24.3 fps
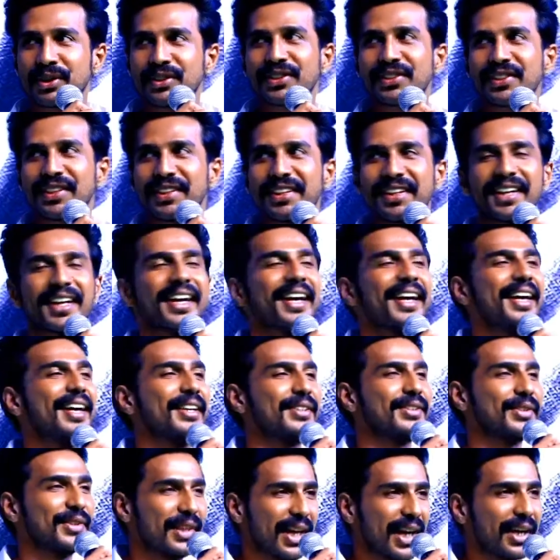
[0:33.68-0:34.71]
this year.
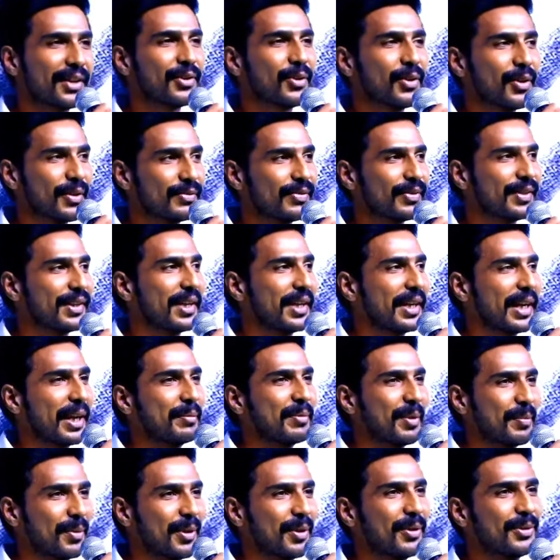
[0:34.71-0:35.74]
Wow. That confident
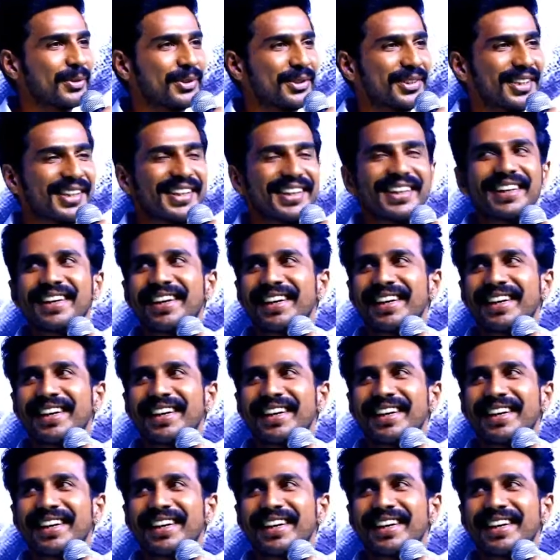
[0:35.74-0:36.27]
I'm about uh,